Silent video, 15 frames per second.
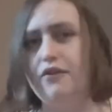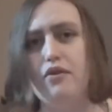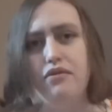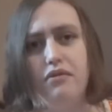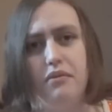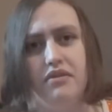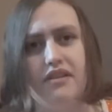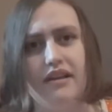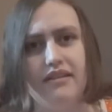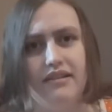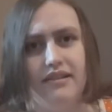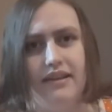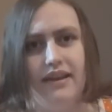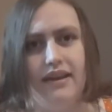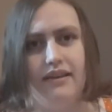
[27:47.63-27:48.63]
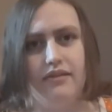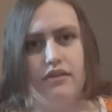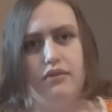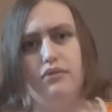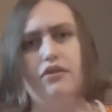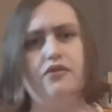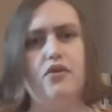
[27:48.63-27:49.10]
first one was technically,
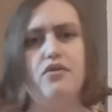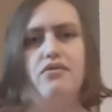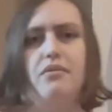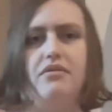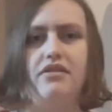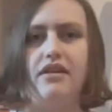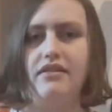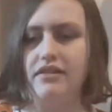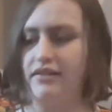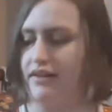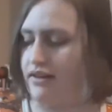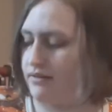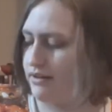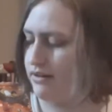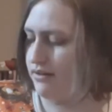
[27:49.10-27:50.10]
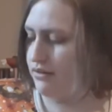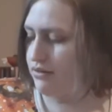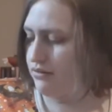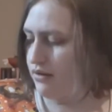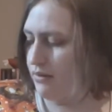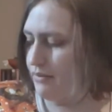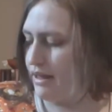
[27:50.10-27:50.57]
though, the first one was technically a
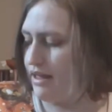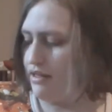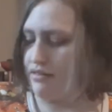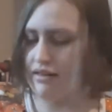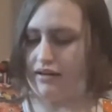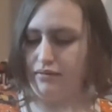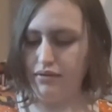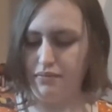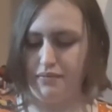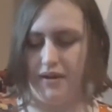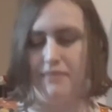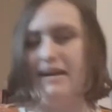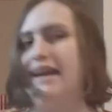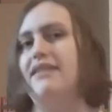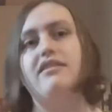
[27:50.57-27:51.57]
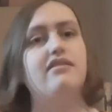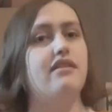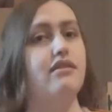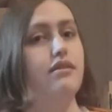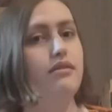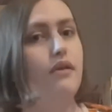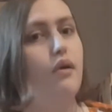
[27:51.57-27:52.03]
custom. Second was a pre-made.
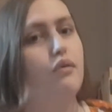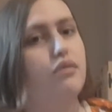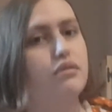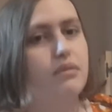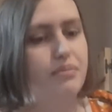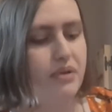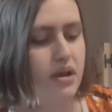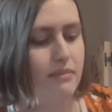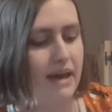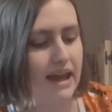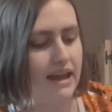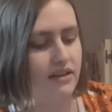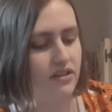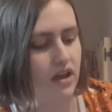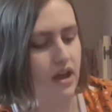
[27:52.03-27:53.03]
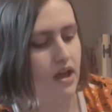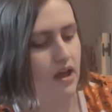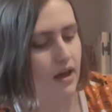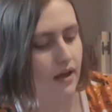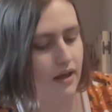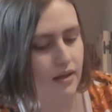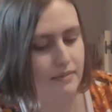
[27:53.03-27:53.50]
This is also a pre-made.
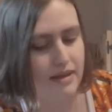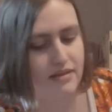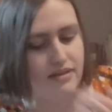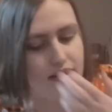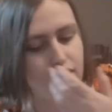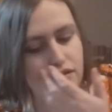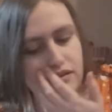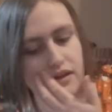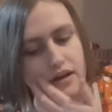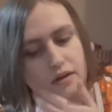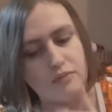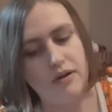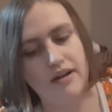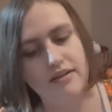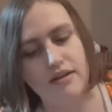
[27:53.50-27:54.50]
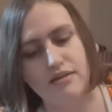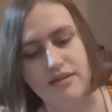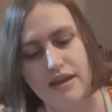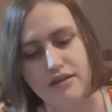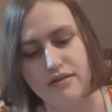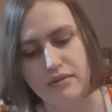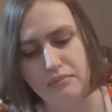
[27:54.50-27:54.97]
This one
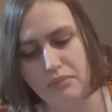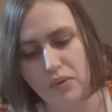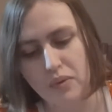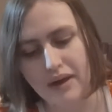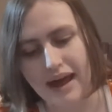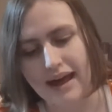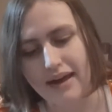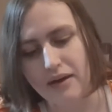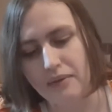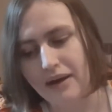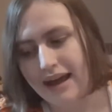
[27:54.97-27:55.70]
says Moo Cow,